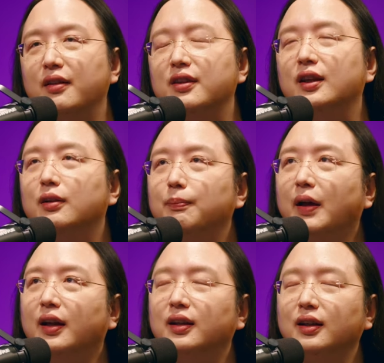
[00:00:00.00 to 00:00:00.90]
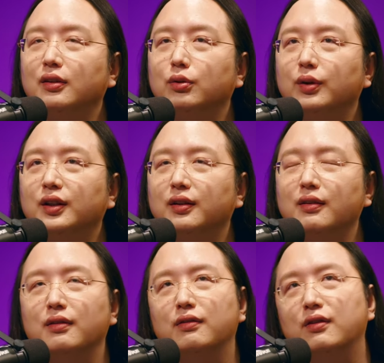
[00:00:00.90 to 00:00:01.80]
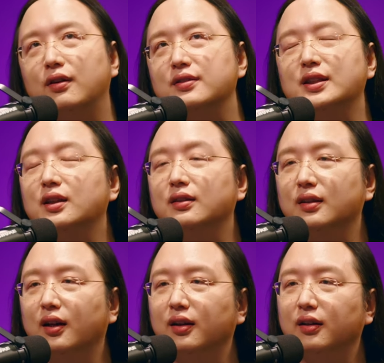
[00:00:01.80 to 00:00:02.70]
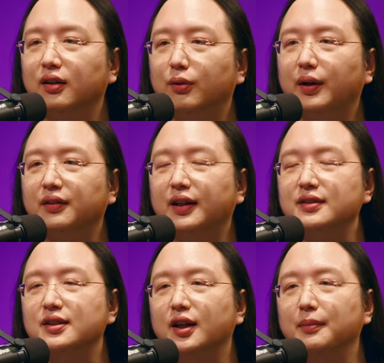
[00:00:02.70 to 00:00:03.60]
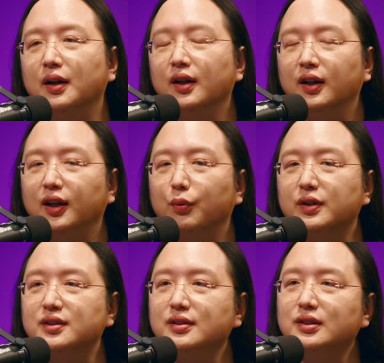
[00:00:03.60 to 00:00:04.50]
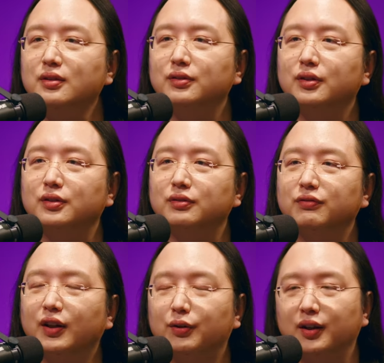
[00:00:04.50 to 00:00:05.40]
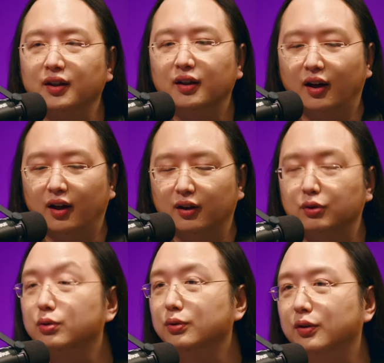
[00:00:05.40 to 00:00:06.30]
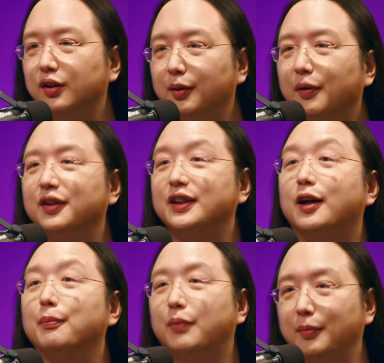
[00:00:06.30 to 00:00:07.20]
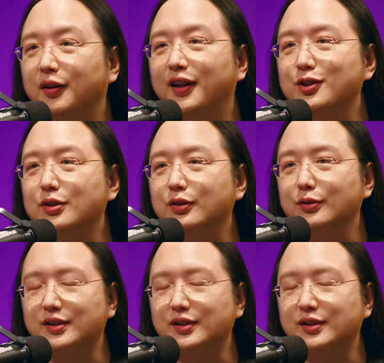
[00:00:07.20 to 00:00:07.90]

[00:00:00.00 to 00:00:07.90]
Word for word: I think back in 2013, uh, around that time, it was still not very uh, cool among the young population to mm.